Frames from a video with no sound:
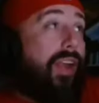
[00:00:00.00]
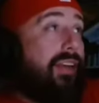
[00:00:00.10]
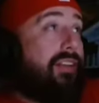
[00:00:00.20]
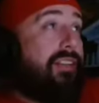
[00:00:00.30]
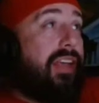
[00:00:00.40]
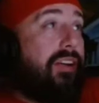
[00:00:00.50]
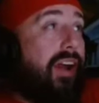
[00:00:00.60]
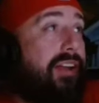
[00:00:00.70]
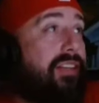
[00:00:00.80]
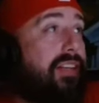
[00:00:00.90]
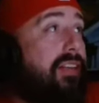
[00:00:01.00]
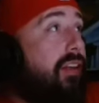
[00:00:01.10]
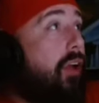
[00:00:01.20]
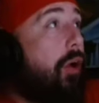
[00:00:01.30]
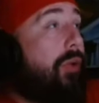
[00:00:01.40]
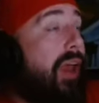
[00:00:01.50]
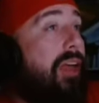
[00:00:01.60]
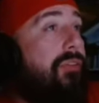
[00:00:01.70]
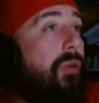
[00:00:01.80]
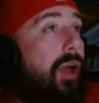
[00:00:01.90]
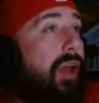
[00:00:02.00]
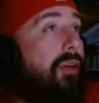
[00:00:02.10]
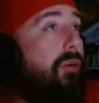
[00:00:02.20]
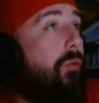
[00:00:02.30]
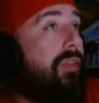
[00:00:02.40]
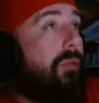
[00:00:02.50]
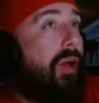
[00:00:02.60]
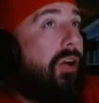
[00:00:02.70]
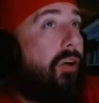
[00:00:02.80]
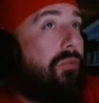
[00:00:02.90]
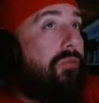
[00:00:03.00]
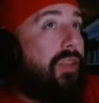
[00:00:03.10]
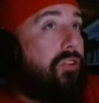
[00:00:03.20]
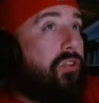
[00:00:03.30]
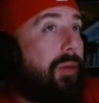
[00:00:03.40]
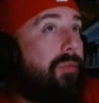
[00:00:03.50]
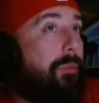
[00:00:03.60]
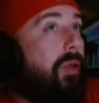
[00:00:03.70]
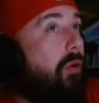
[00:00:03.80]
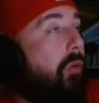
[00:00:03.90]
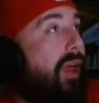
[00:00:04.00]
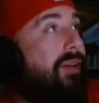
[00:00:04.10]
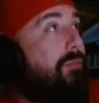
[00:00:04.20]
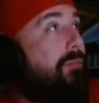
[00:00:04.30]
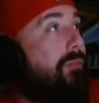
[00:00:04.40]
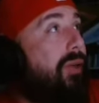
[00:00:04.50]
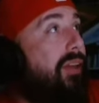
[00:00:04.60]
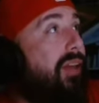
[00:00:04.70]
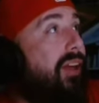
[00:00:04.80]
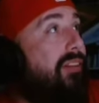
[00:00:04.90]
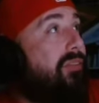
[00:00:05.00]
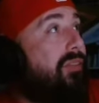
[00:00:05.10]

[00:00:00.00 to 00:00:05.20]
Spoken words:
he could just get crazy, go up to heavyweight, win the belt, then drop to middleweight, be a